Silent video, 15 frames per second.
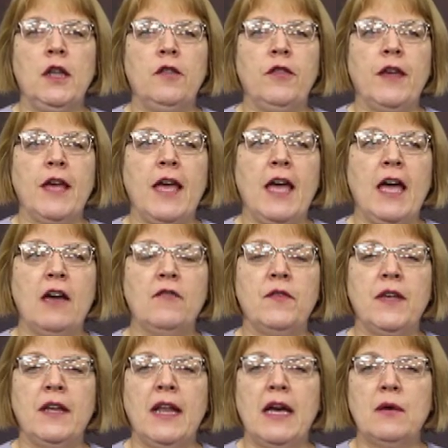They have
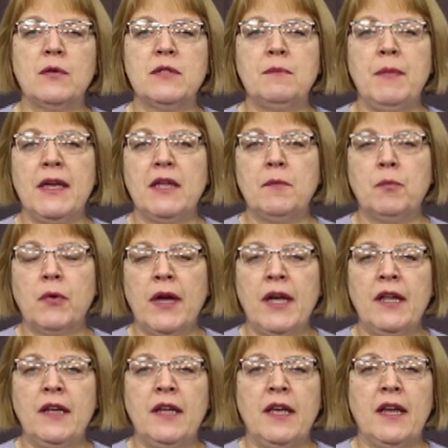in house baked
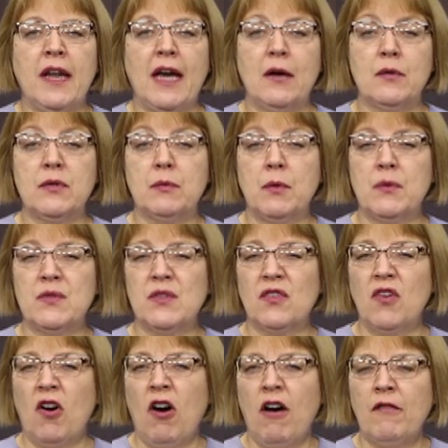bread, in house roasted
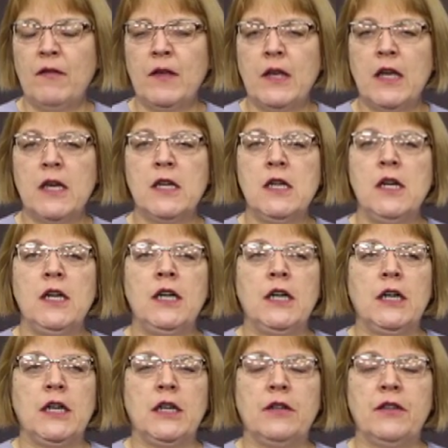coffee.
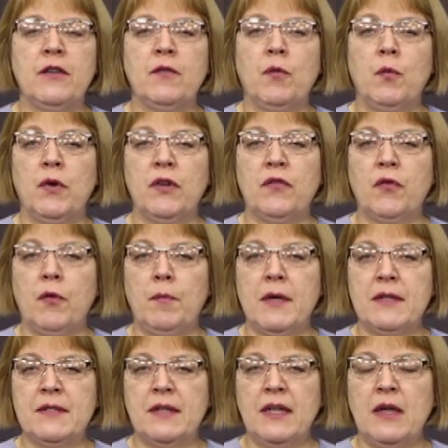Uh, they have a wonderful
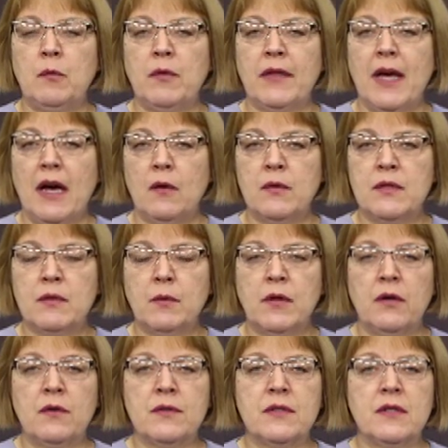mezzanine with
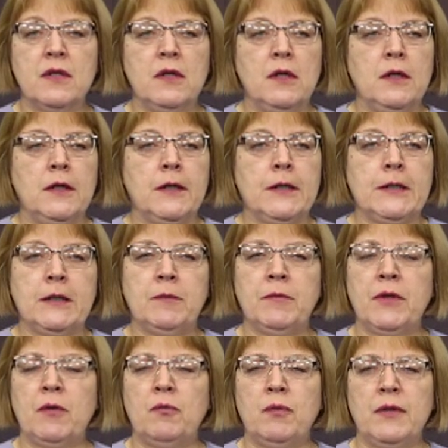housewares. Um,
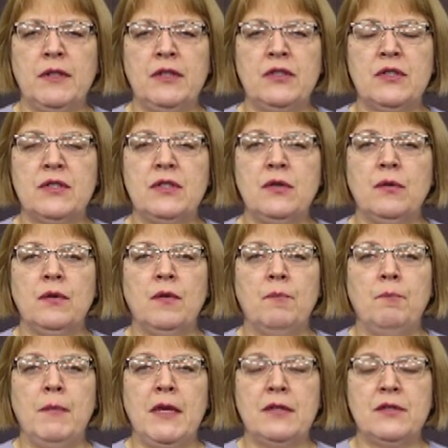they really just do an
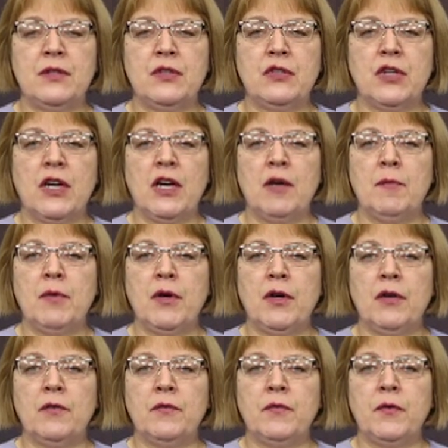amazing job
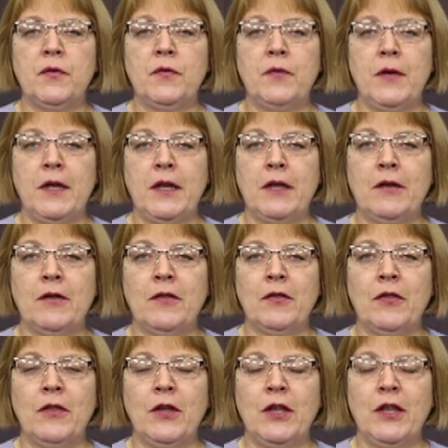of feeding
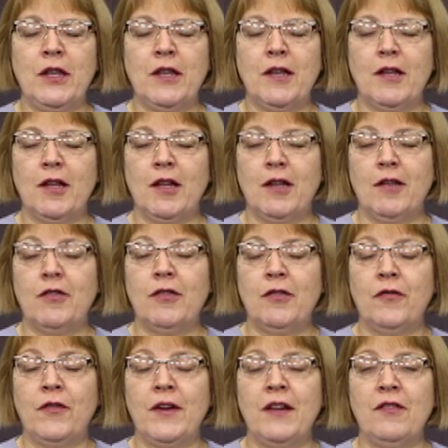the uh,
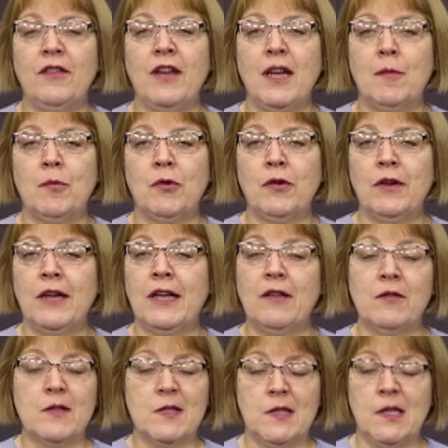feeding the neighborhood and
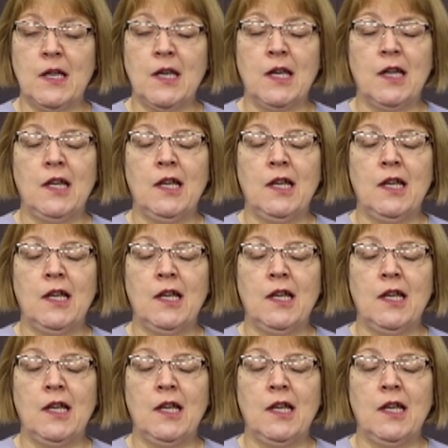the city.